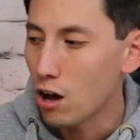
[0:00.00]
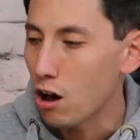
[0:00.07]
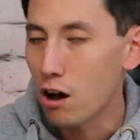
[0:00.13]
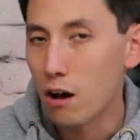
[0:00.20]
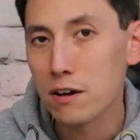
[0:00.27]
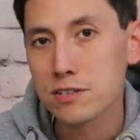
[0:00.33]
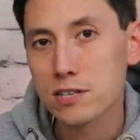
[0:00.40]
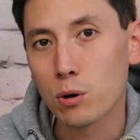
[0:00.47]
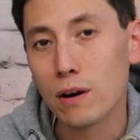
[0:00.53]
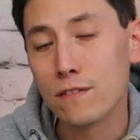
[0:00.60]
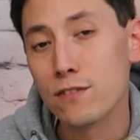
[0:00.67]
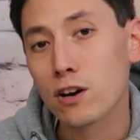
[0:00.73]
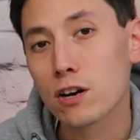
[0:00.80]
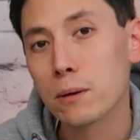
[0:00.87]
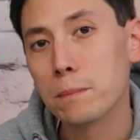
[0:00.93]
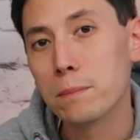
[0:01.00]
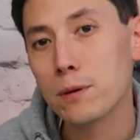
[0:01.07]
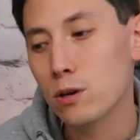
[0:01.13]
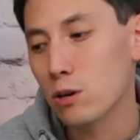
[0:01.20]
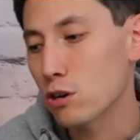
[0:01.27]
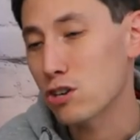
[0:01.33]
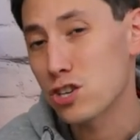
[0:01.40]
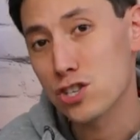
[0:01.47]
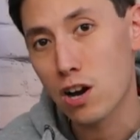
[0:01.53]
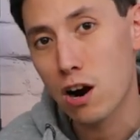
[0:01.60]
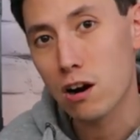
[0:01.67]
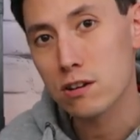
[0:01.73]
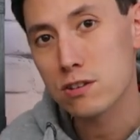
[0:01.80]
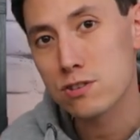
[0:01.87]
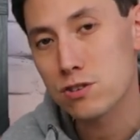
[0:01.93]
Also, if your computer
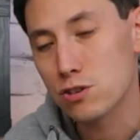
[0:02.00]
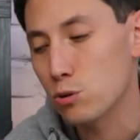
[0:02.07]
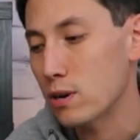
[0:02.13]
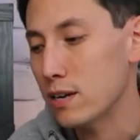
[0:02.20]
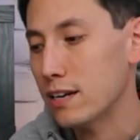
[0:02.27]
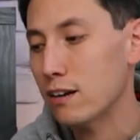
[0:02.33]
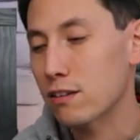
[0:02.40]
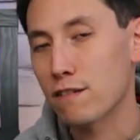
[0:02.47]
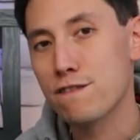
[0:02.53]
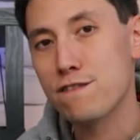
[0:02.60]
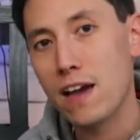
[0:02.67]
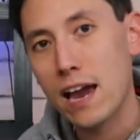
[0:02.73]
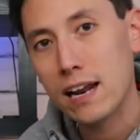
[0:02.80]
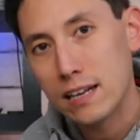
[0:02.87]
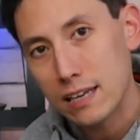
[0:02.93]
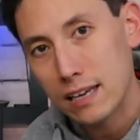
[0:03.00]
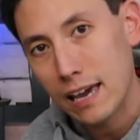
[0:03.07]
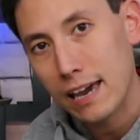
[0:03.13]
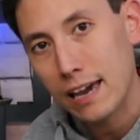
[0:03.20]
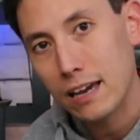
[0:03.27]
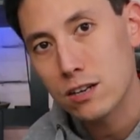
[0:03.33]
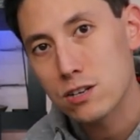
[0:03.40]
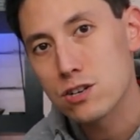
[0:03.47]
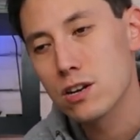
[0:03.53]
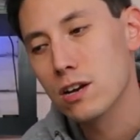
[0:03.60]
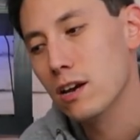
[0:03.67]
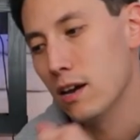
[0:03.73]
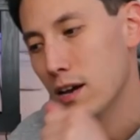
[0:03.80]
starts, you can hear the fan engage.